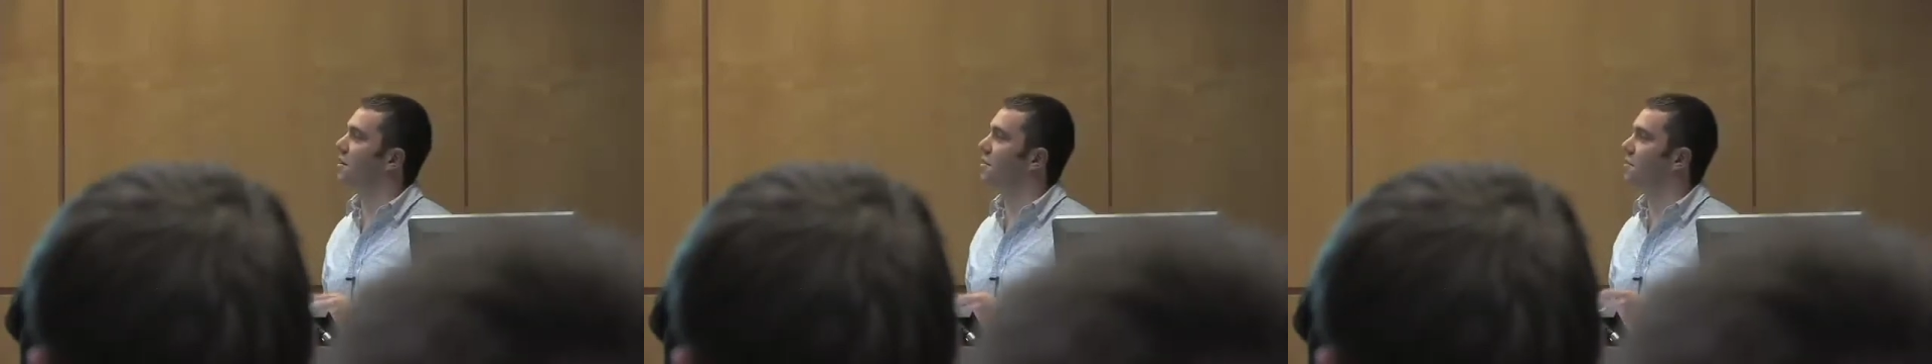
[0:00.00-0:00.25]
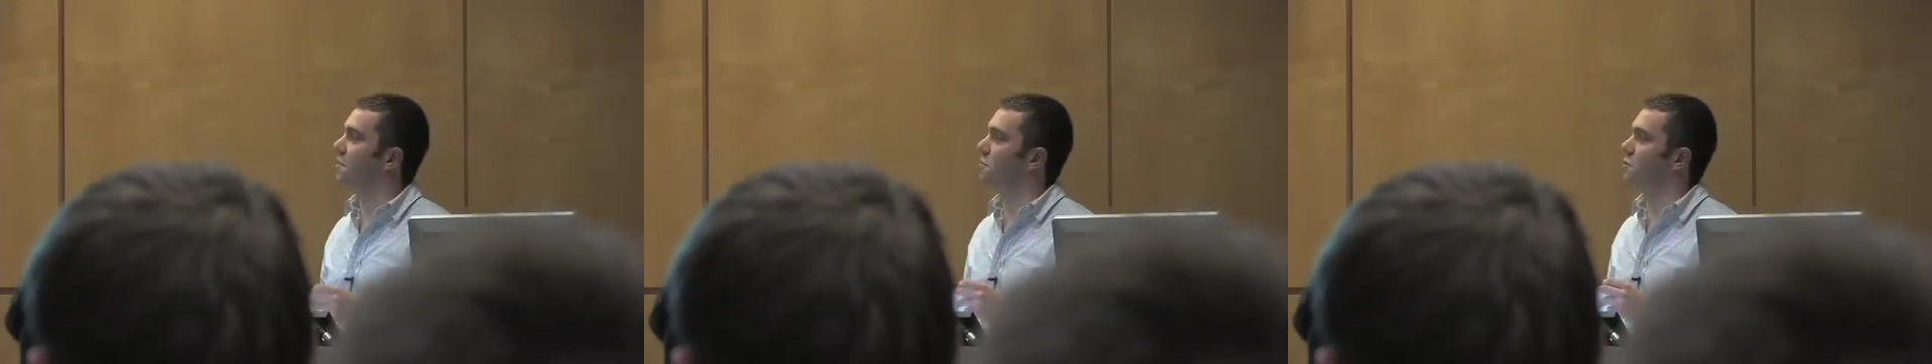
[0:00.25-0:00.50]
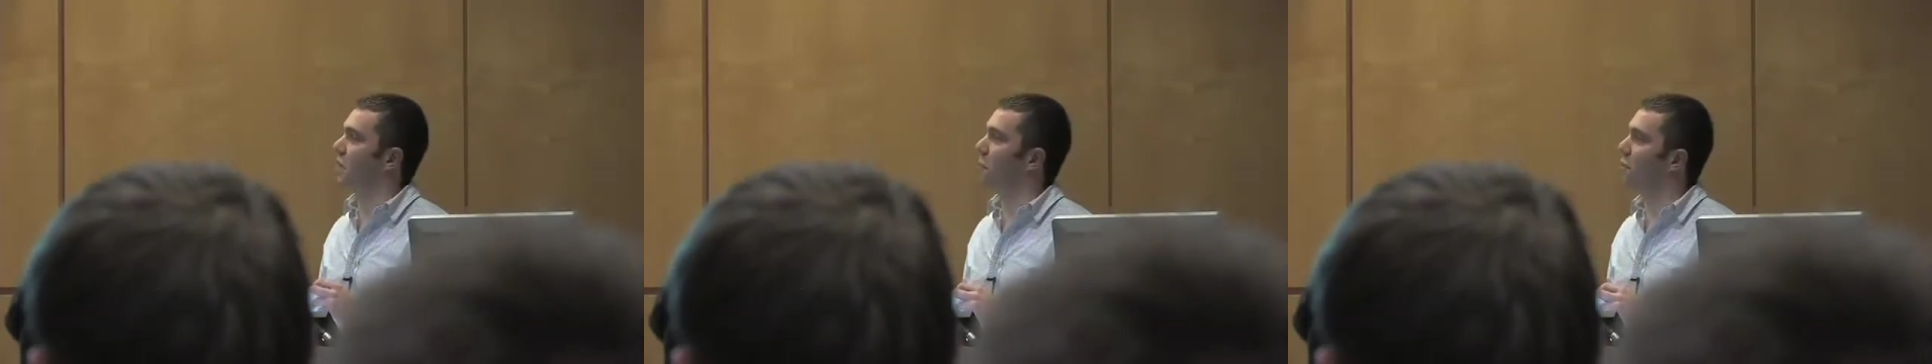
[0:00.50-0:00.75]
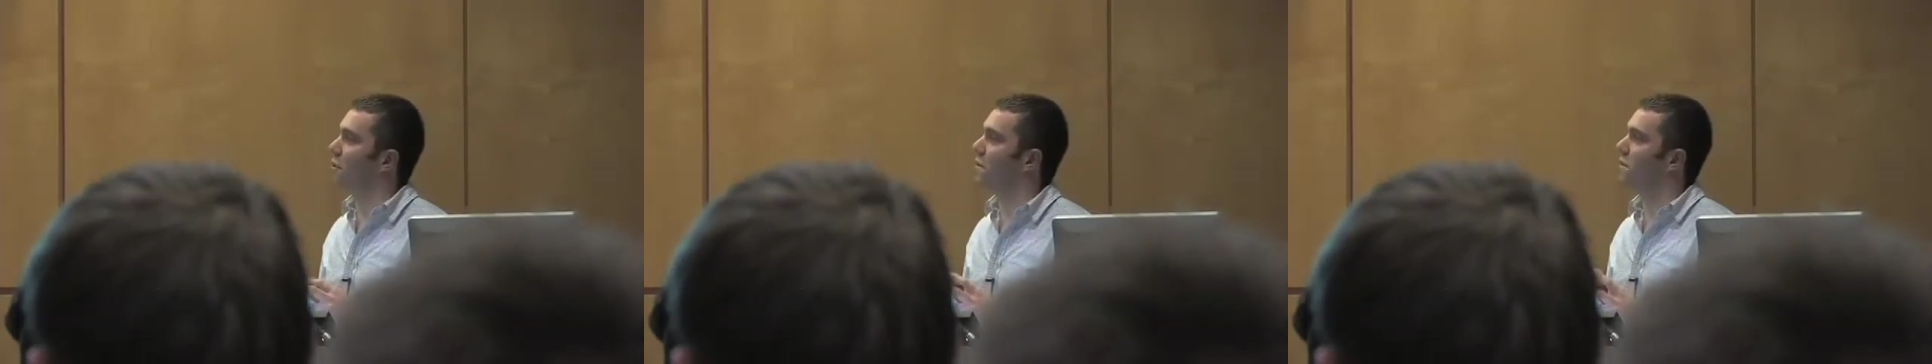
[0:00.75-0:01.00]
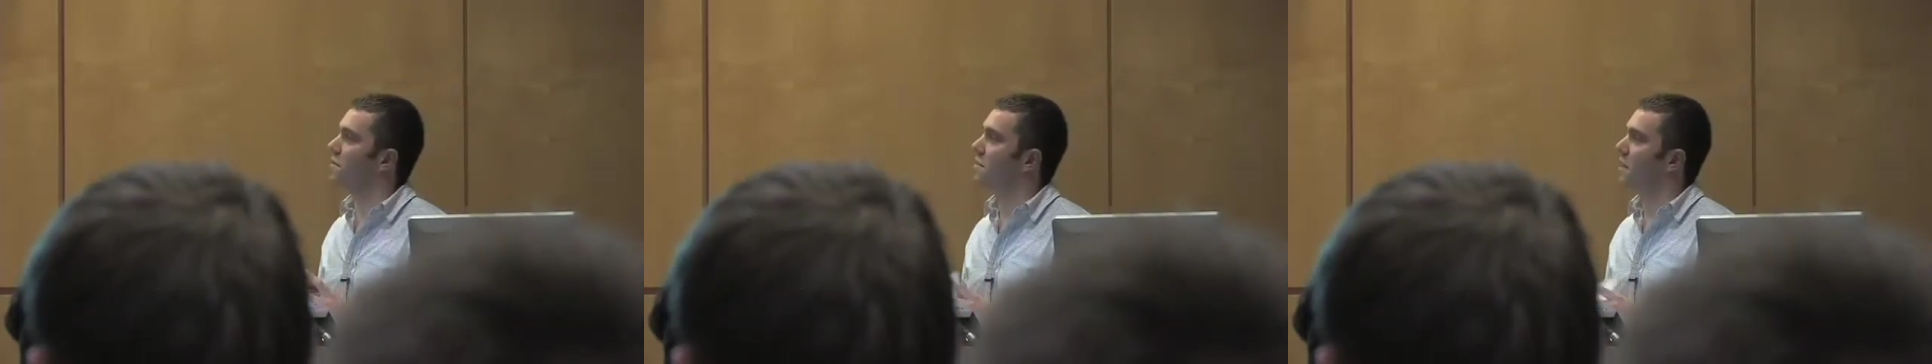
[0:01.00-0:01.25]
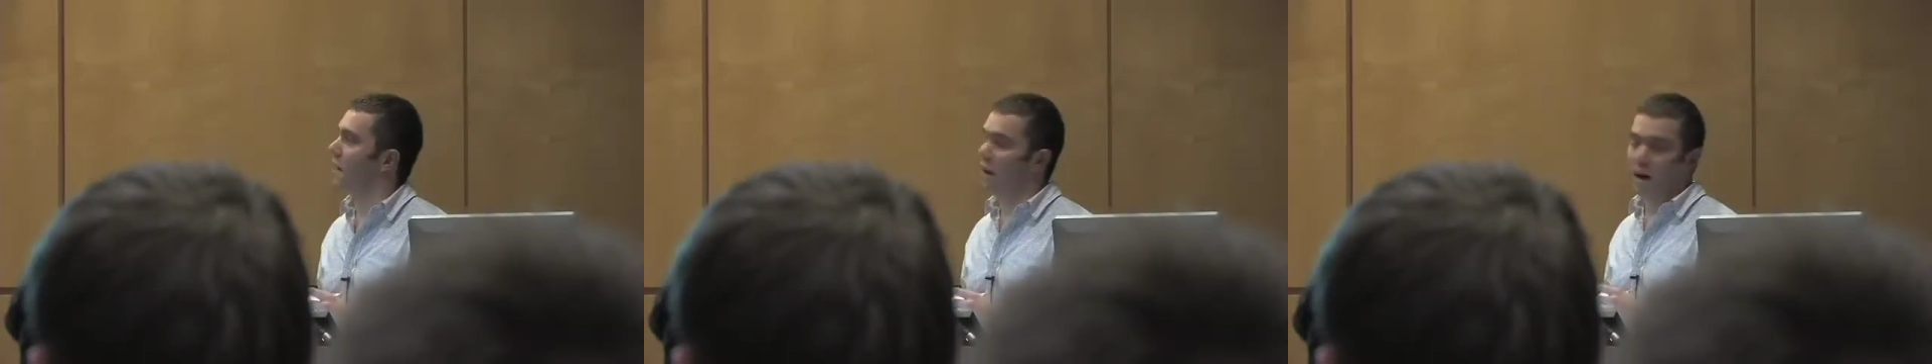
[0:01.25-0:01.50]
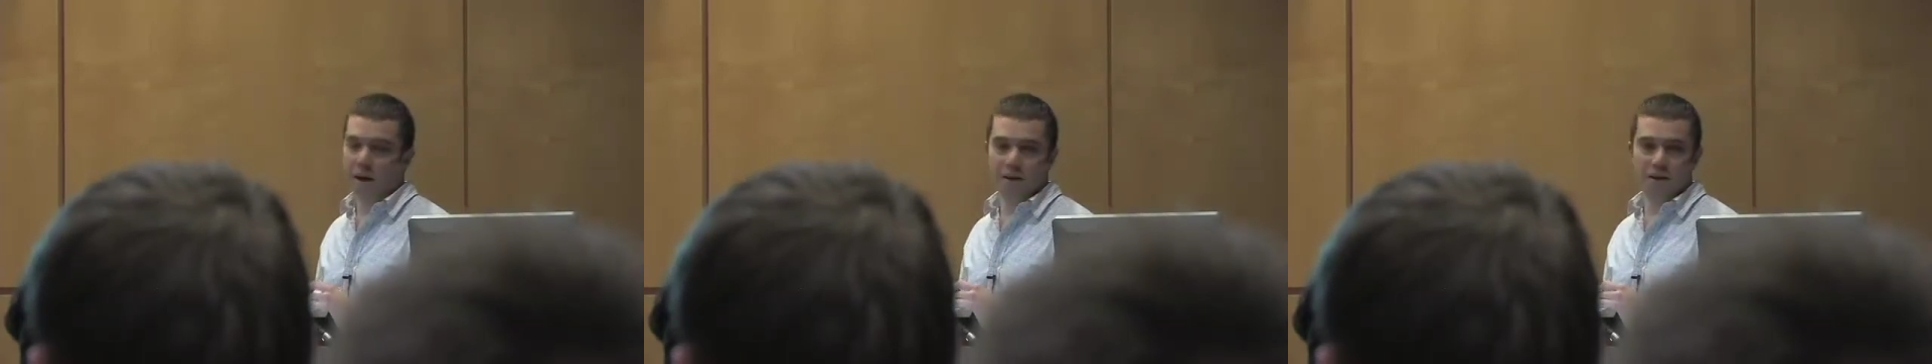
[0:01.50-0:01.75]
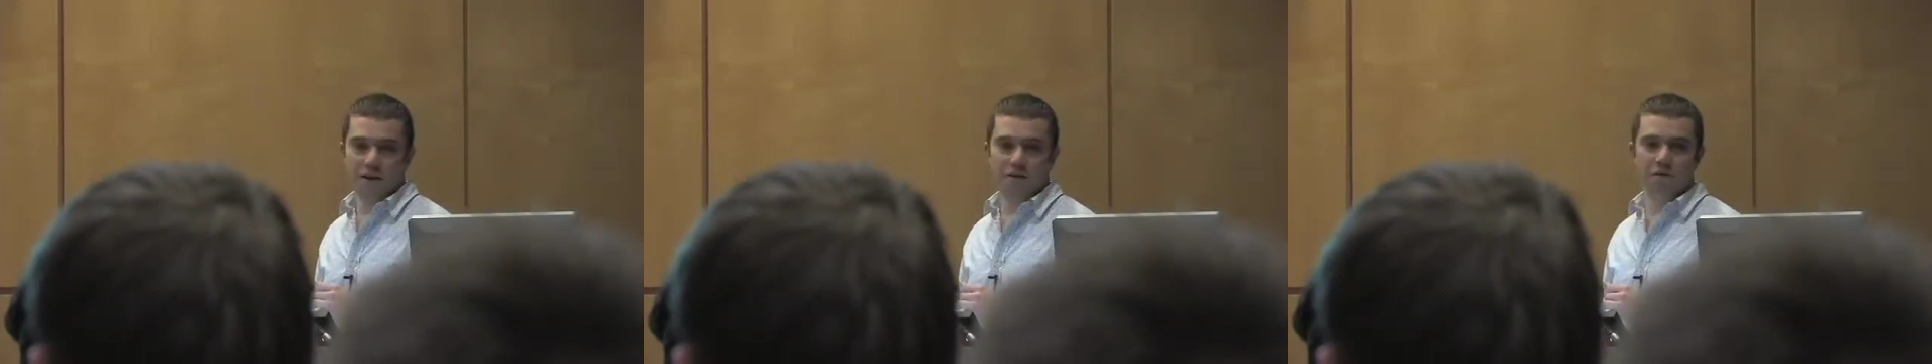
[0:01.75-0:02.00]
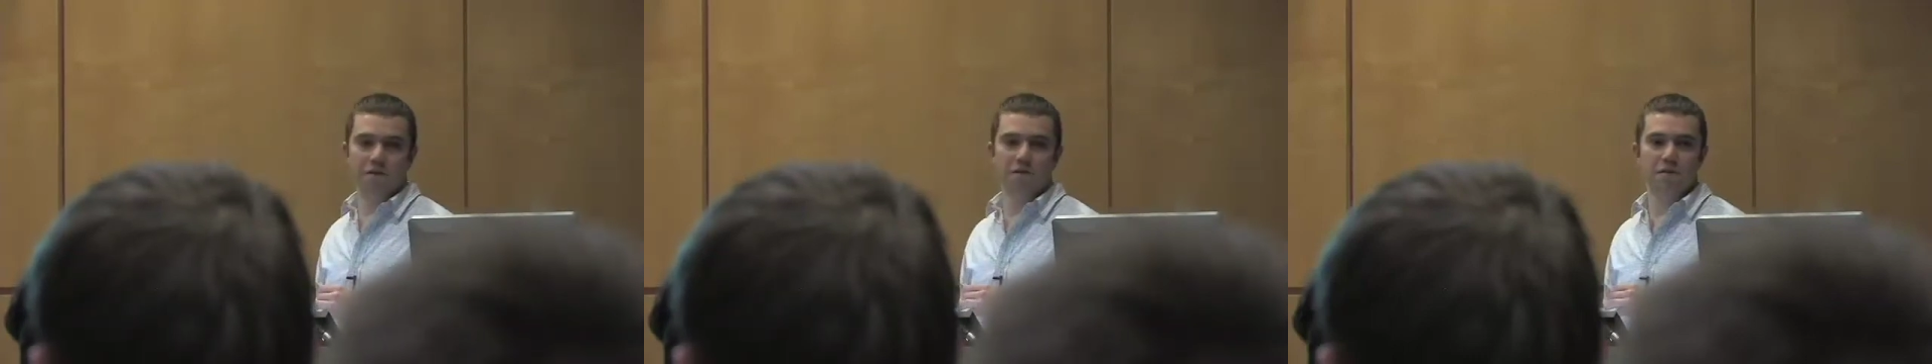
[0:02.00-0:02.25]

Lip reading: the social networks, and